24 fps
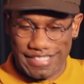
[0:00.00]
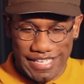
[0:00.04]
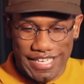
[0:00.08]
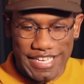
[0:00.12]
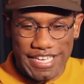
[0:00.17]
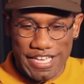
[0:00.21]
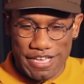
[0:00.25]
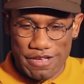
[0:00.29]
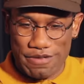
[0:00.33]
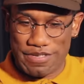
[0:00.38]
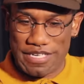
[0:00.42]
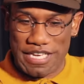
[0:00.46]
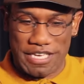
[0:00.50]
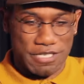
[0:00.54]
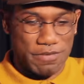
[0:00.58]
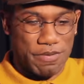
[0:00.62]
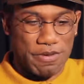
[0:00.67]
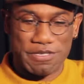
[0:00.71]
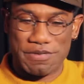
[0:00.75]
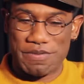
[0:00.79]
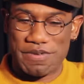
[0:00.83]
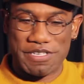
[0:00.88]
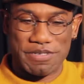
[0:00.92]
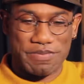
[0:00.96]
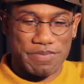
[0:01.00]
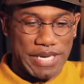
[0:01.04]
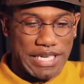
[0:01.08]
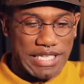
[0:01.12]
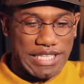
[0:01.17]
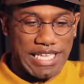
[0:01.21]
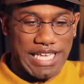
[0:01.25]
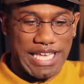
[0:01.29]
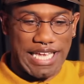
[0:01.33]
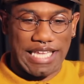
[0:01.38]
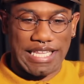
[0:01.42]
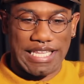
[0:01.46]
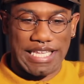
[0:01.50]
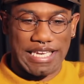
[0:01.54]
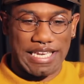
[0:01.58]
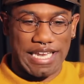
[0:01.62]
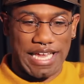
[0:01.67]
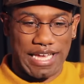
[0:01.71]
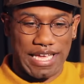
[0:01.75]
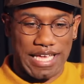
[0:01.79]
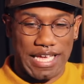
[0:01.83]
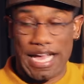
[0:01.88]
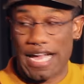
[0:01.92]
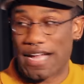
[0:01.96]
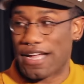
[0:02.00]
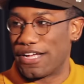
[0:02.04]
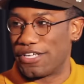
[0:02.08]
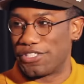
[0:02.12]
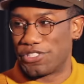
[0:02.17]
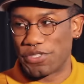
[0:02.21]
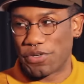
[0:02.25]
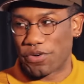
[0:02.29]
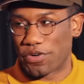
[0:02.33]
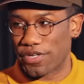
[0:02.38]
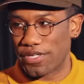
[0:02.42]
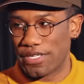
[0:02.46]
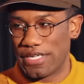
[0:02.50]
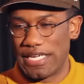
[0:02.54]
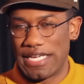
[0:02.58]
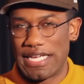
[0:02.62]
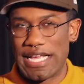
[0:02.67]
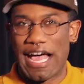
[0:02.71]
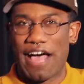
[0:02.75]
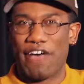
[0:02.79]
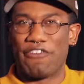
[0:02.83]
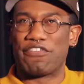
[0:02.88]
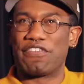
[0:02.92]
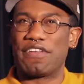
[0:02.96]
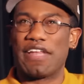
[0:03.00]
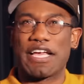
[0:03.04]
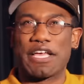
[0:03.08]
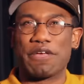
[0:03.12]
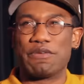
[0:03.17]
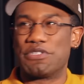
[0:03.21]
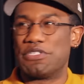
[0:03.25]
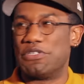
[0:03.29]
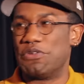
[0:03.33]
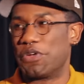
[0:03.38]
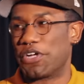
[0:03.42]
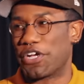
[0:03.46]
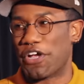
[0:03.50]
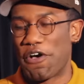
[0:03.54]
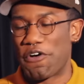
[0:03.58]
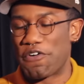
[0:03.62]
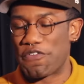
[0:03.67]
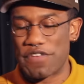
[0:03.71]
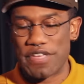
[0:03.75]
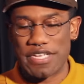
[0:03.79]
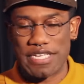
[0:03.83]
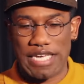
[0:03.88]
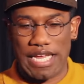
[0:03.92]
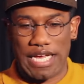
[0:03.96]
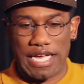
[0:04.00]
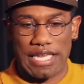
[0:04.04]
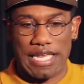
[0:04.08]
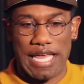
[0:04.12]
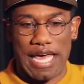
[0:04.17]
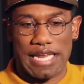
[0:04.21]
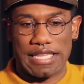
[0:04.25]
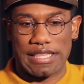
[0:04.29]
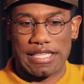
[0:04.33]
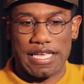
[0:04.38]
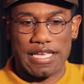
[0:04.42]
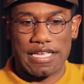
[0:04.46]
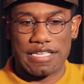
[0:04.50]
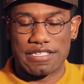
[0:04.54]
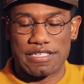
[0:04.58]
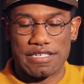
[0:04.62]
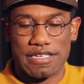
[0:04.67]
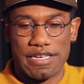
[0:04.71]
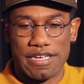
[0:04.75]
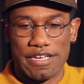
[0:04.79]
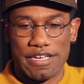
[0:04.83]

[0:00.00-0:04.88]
it was like supposed to be this big thing, and then like it got cut short. I feel like it was due to COVID. Like a lot of things